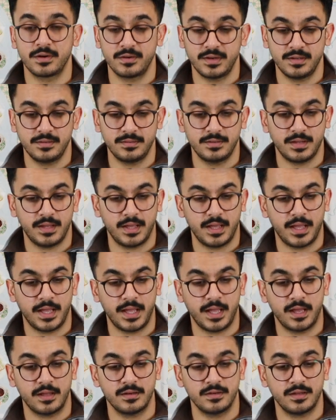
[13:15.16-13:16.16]
Murrin,
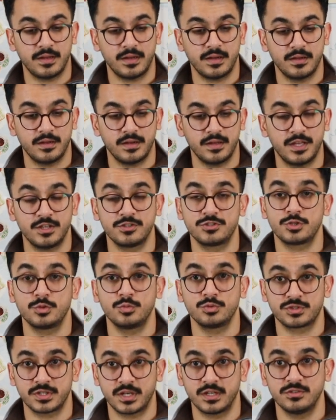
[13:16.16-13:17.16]
and his
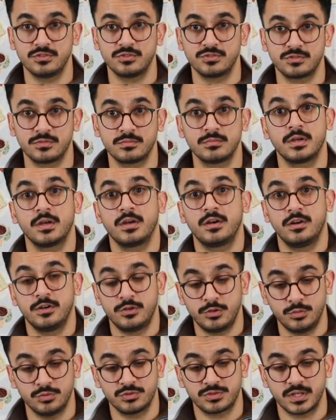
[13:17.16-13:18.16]
two sons, her
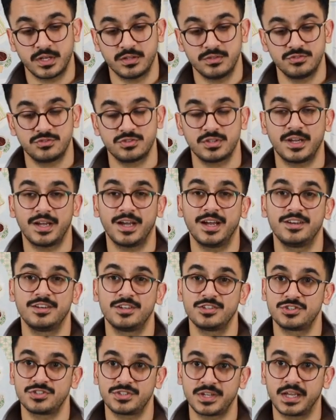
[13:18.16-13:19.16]
two sons,
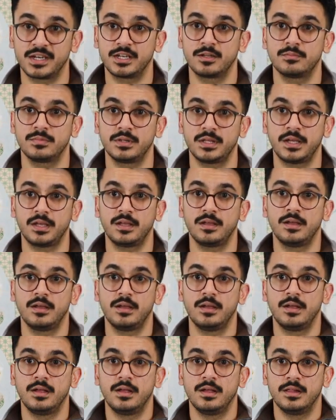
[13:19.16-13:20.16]
understandably
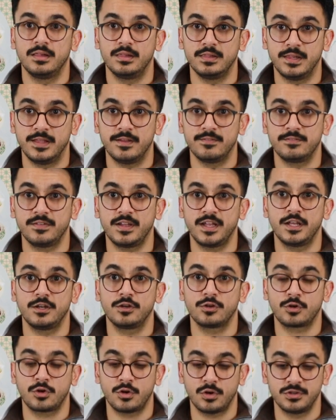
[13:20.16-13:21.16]
live
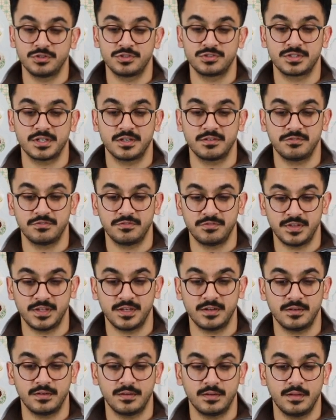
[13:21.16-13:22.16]
in constant
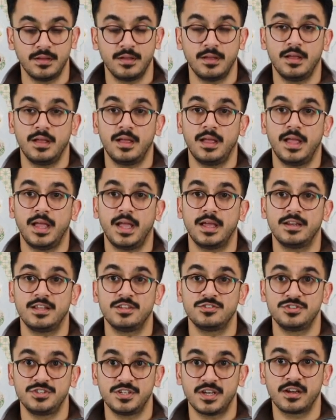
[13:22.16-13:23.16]
fear, and
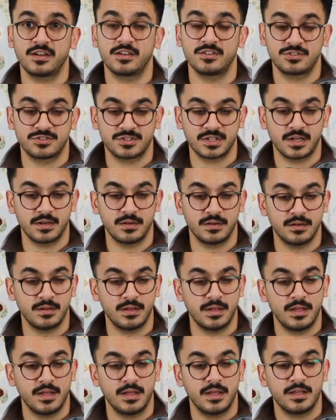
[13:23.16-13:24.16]
his youngest son
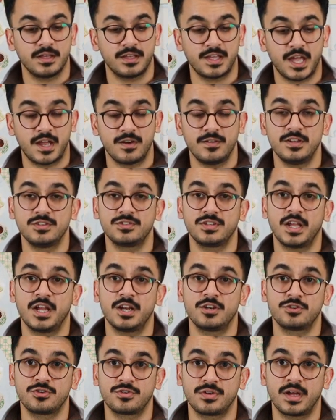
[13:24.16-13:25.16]
carries
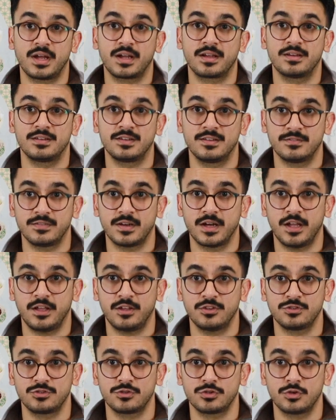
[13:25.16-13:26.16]
a tracker
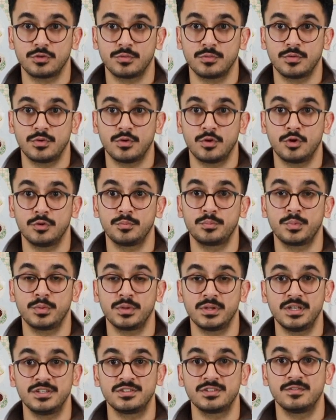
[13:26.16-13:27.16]
device on
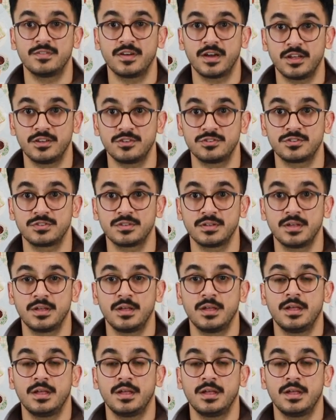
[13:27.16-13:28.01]
police advice